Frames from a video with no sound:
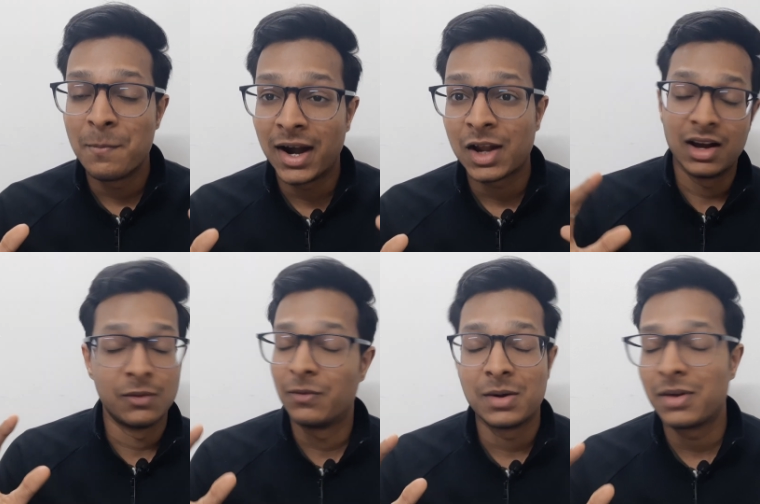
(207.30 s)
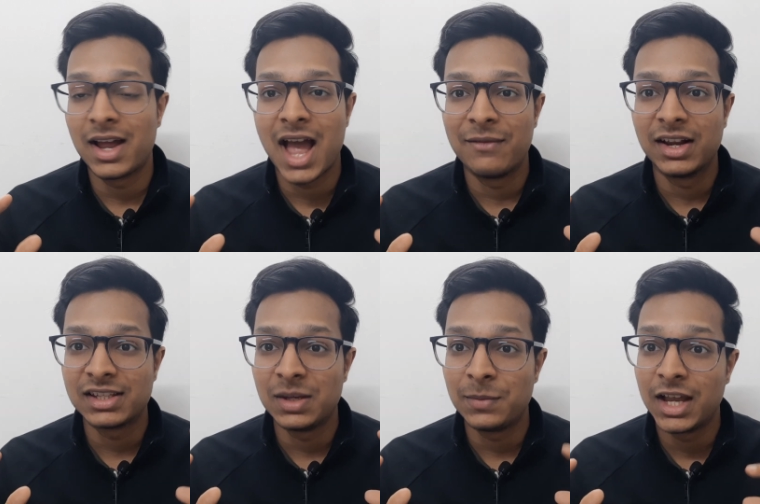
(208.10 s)
but one guy having a
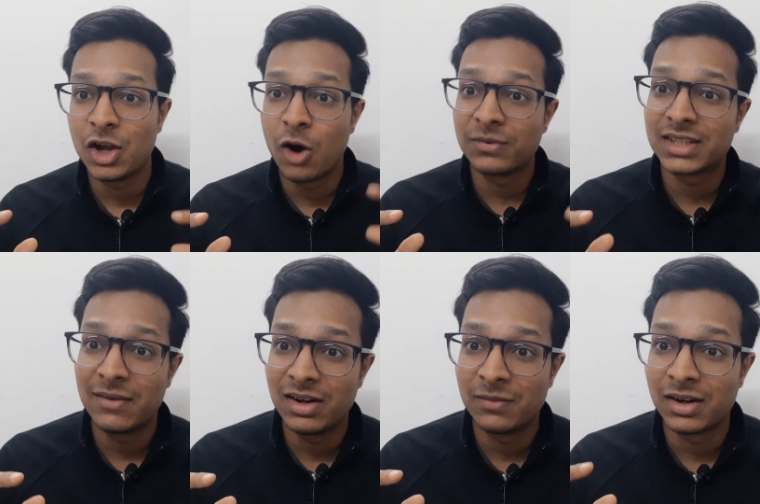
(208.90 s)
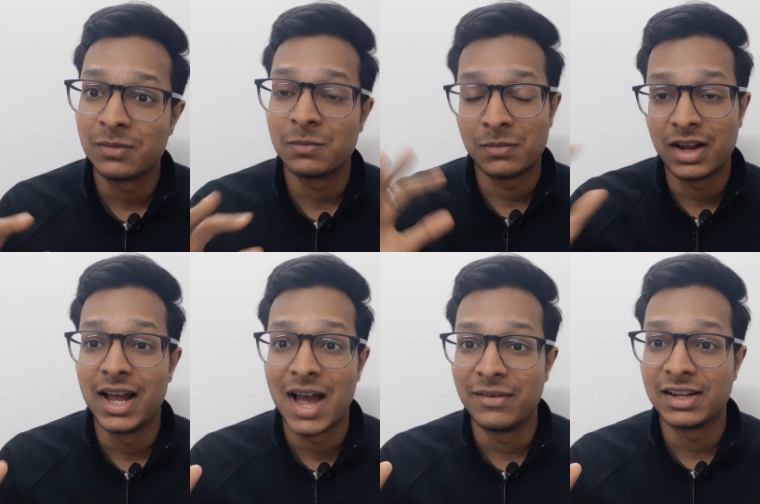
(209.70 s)
CPI of 7, one guy
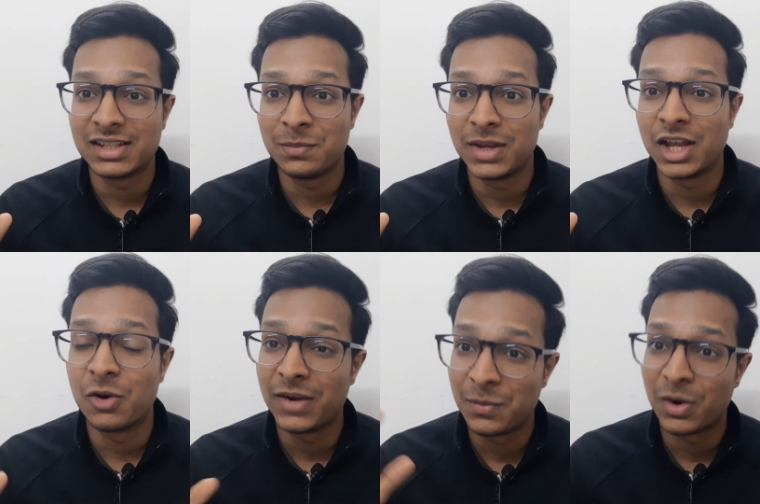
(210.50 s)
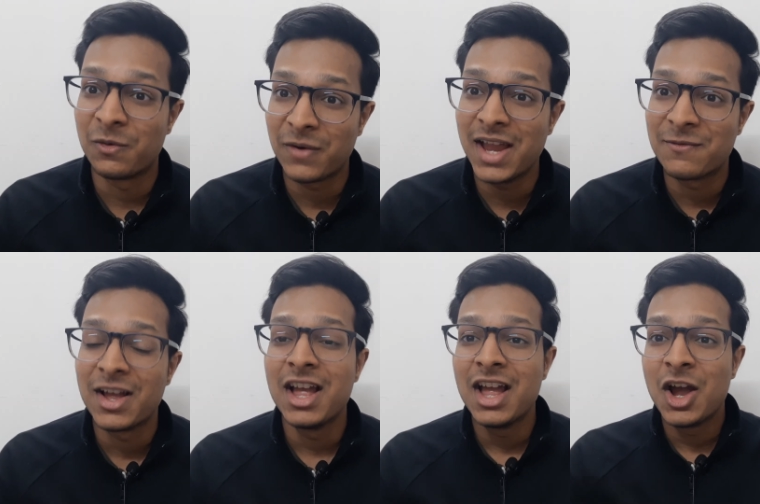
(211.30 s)
having a CPI of 8.5.
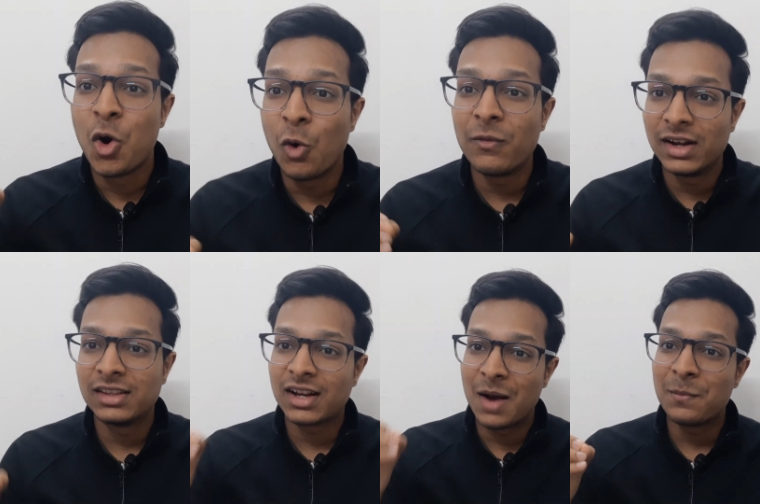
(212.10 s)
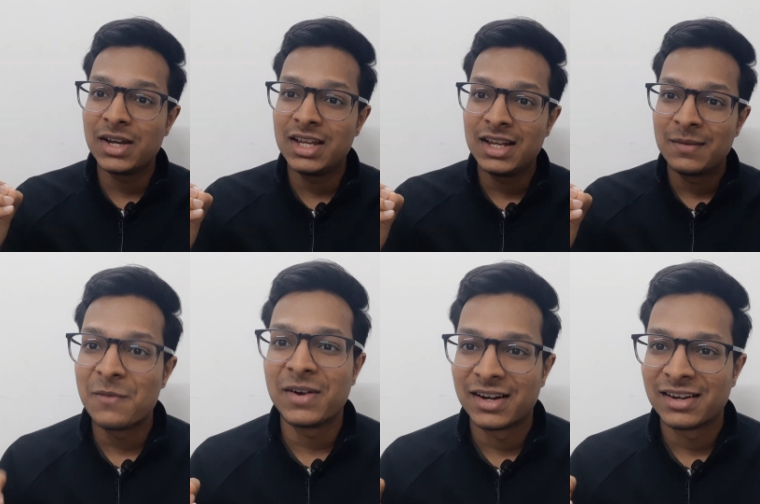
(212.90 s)
Who will the company
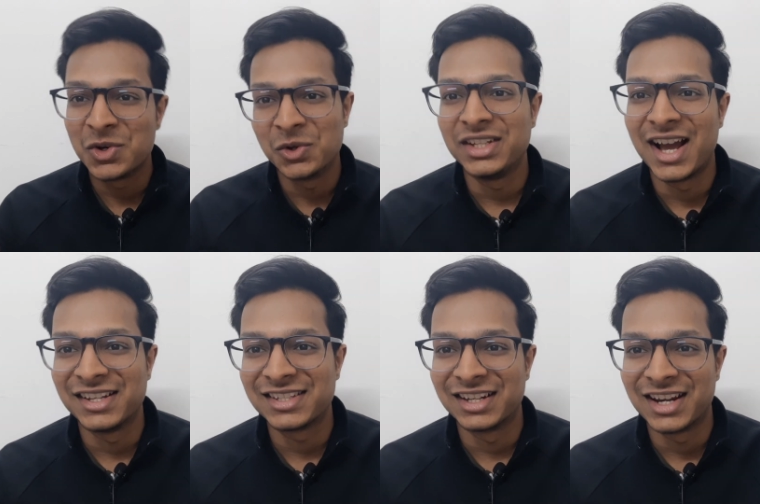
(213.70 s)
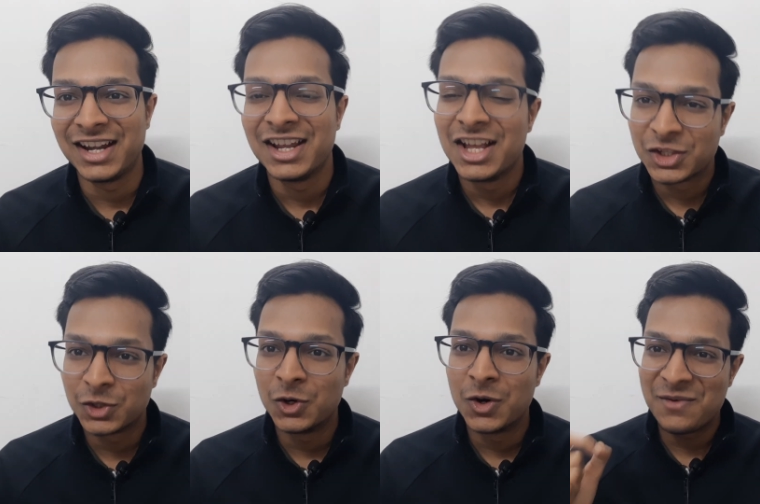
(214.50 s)
prefer? You know the answer, right?
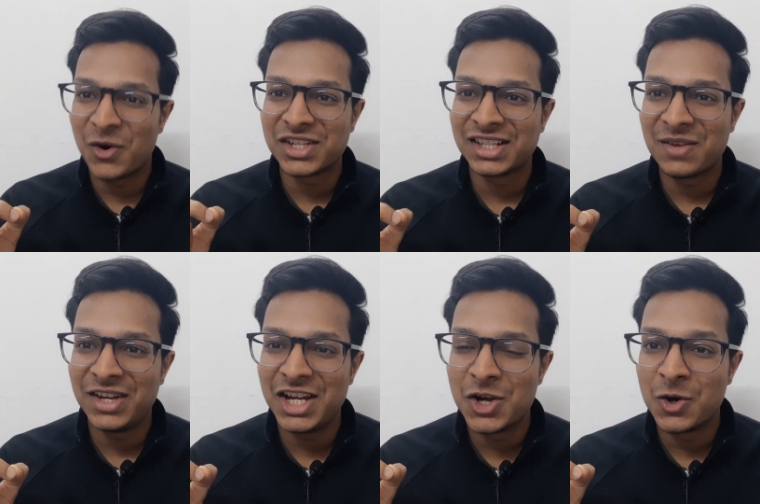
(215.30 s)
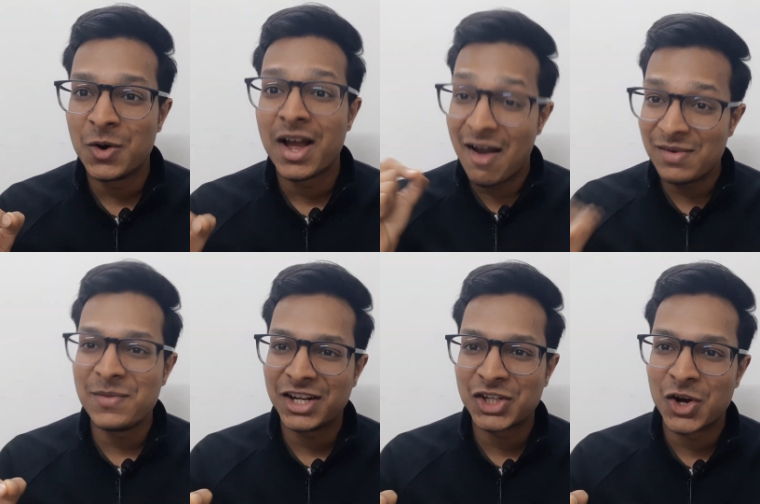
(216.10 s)
So keep watching the video. I will
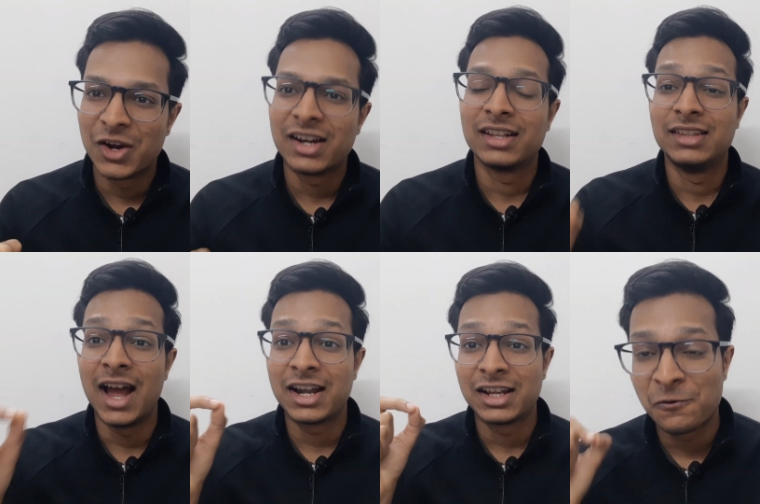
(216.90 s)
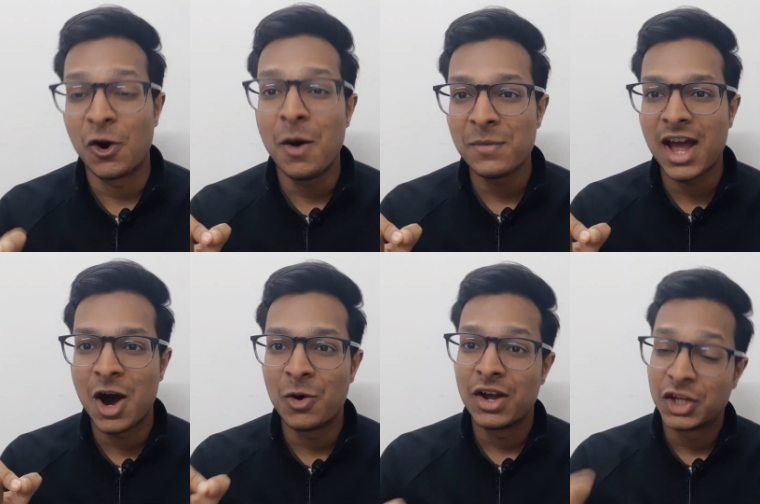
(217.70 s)
make sure that from
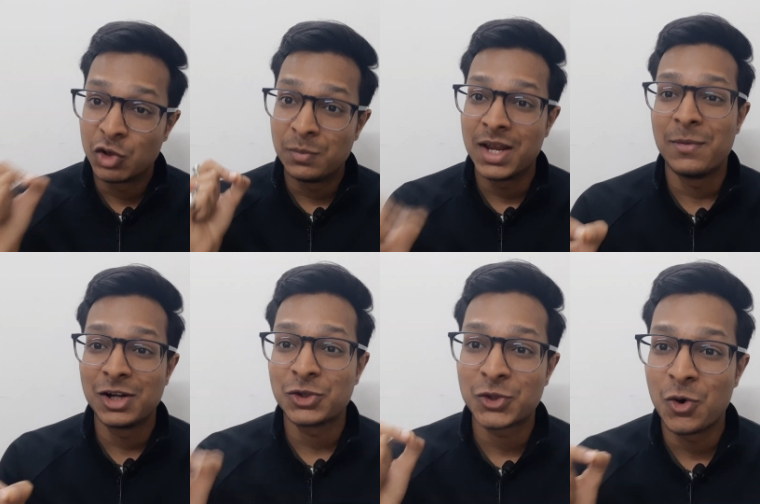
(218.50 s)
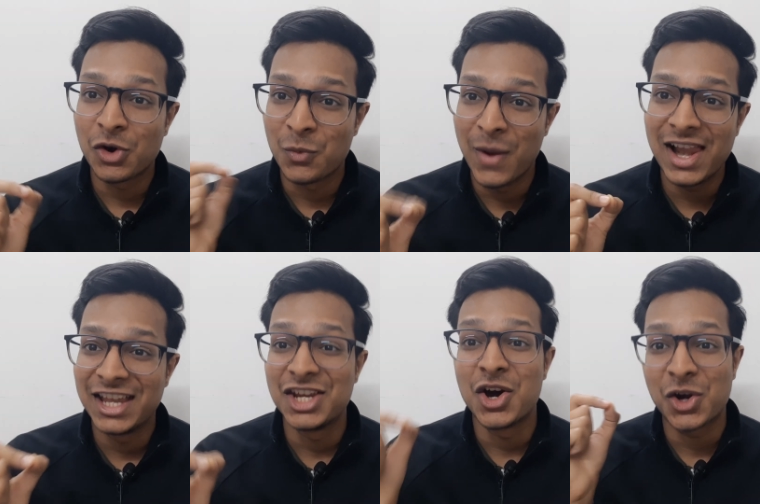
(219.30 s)
now, you'll be able to score well
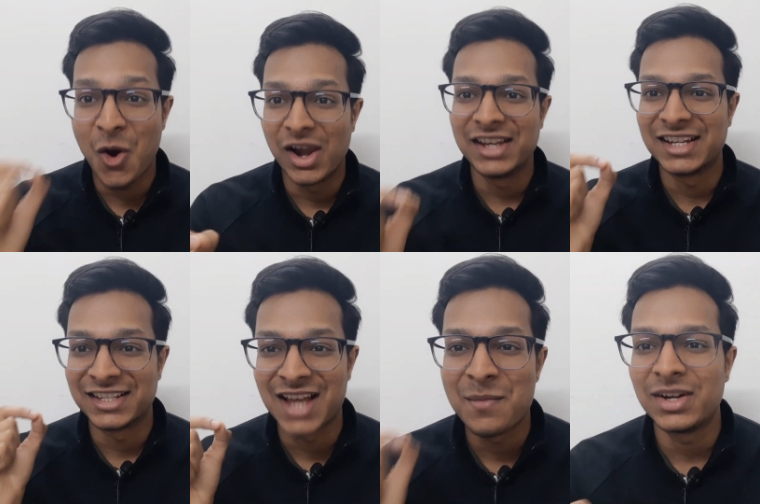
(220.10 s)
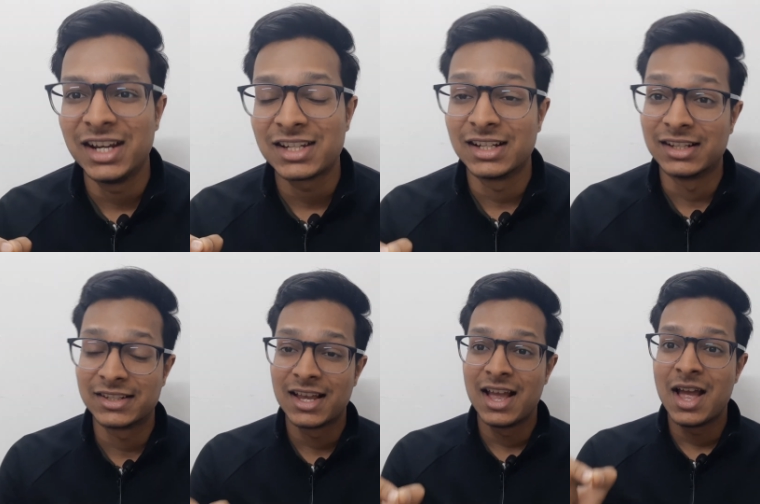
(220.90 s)
in your college examinations